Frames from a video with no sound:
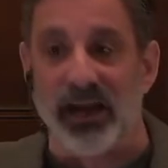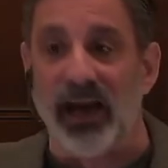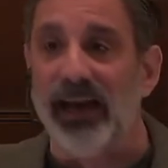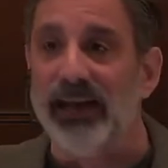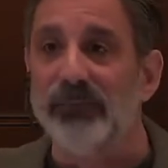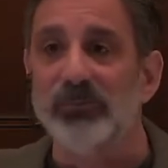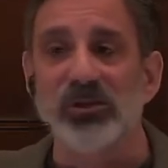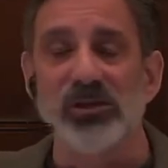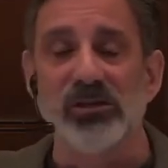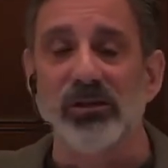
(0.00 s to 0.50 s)
I
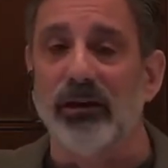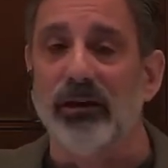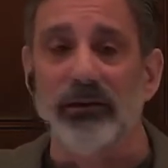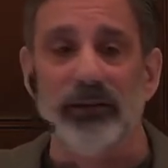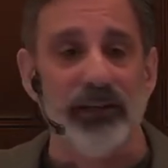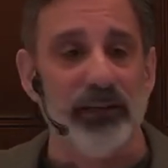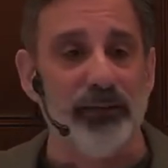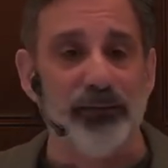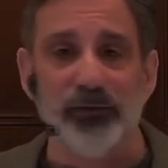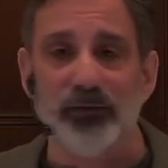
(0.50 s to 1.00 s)
am
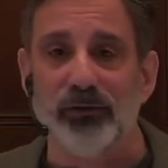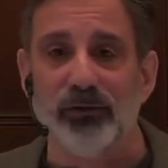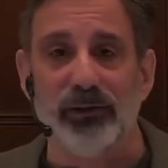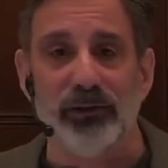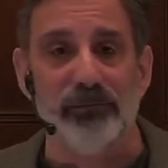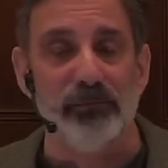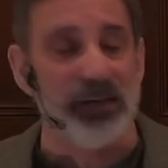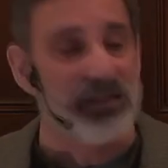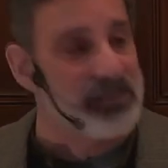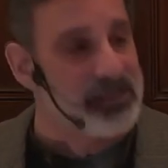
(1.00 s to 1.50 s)
sorry if you're a
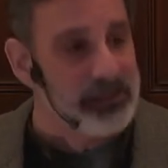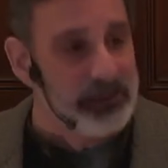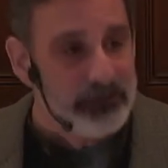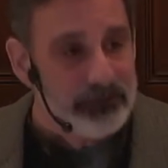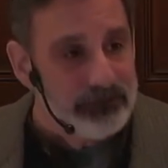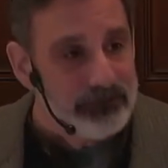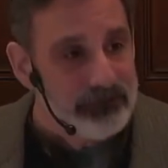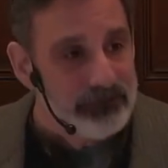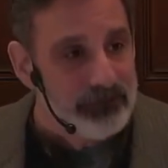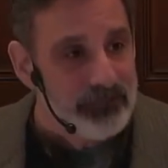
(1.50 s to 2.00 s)

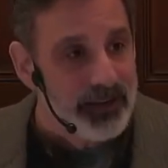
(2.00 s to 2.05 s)
Muslim.